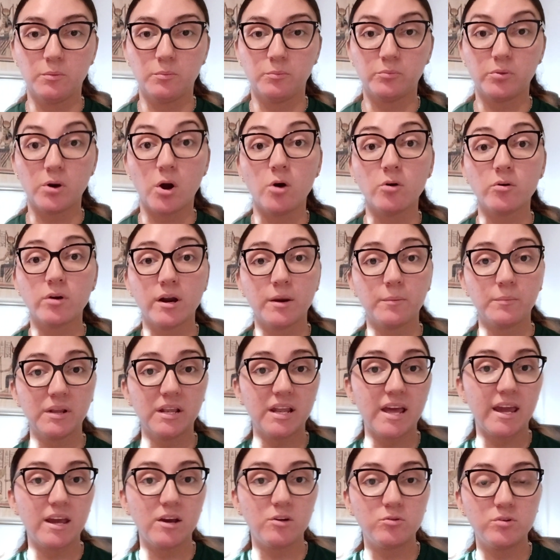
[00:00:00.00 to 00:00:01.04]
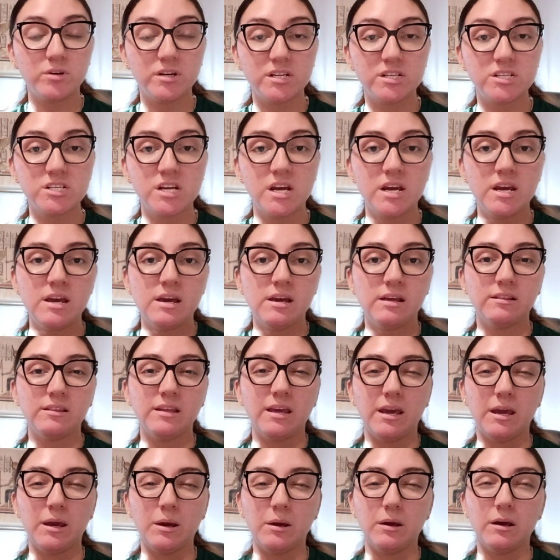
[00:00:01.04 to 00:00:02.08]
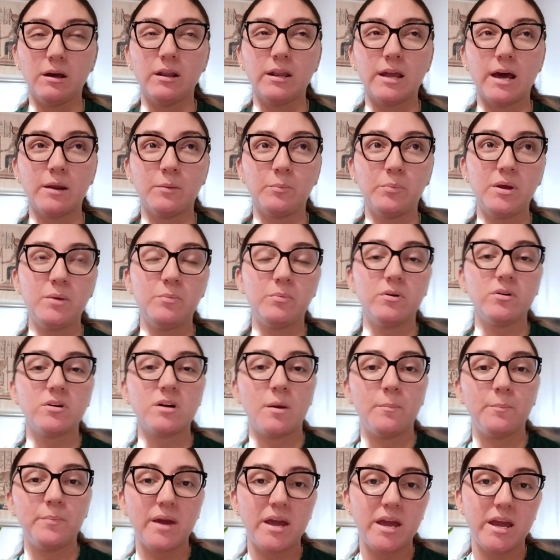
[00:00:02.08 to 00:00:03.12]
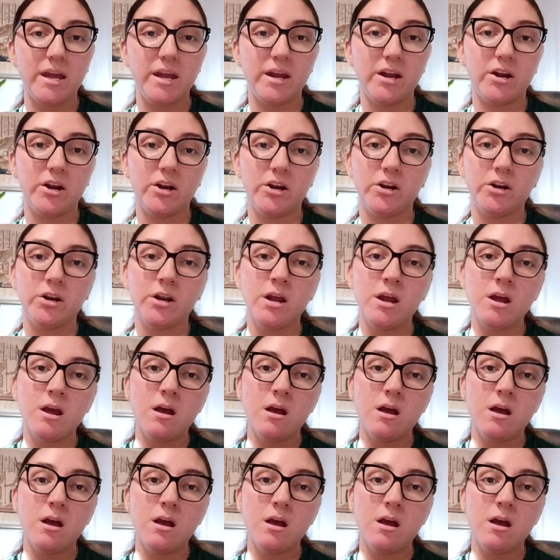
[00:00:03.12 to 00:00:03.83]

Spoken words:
programming language that a lot of people compare